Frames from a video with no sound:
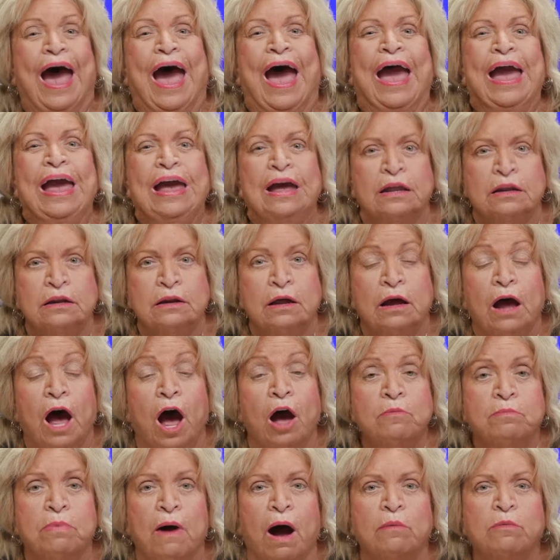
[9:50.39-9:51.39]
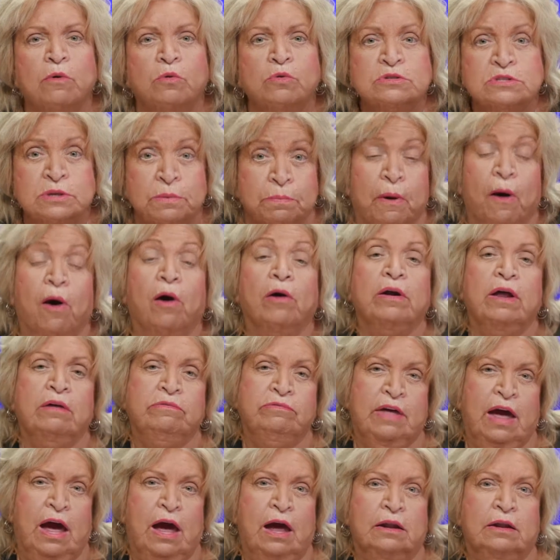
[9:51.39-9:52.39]
And Obama was a part
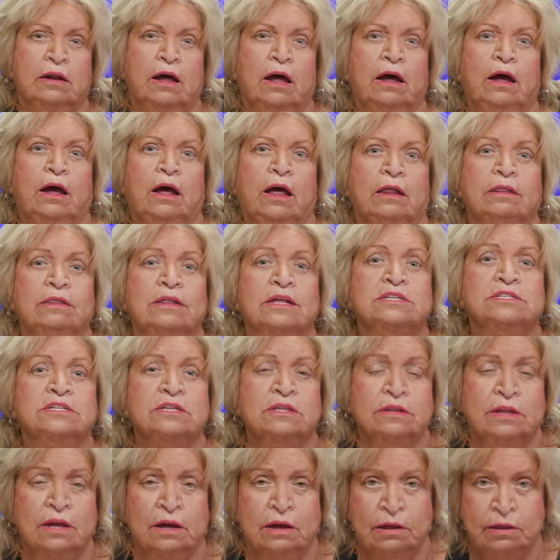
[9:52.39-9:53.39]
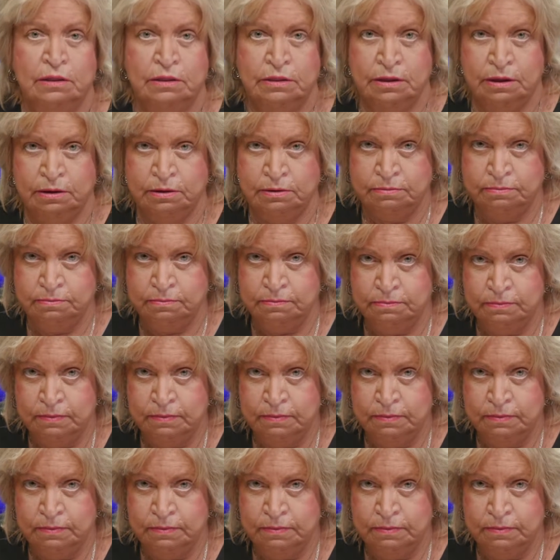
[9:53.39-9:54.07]
of that, the